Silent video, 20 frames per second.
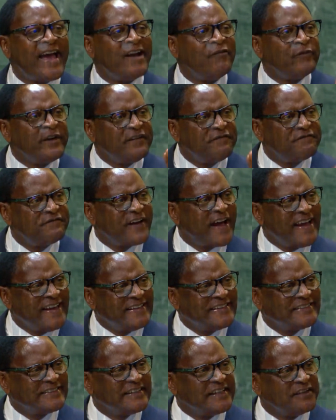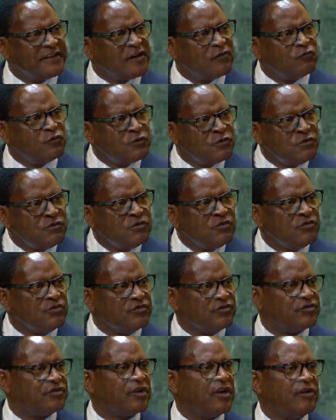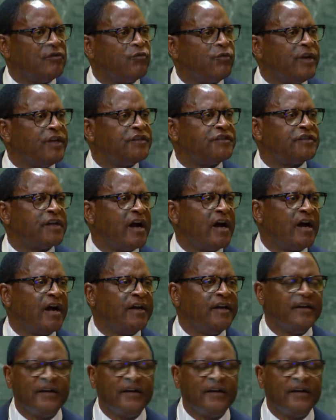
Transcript: and revising the rules on which our